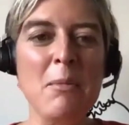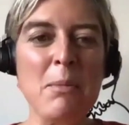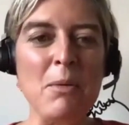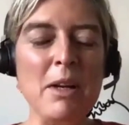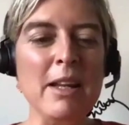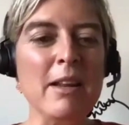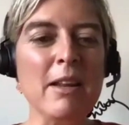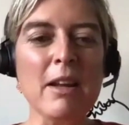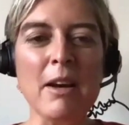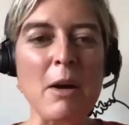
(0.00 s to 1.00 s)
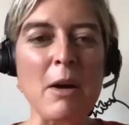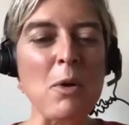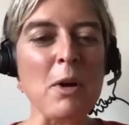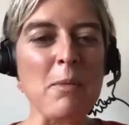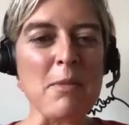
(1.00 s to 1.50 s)
But really, I
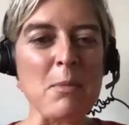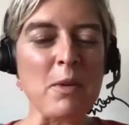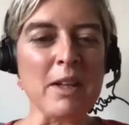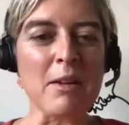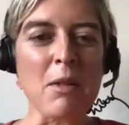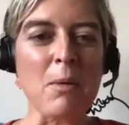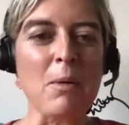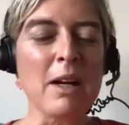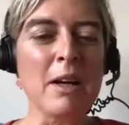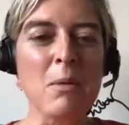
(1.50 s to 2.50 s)
woke up this morning and thought,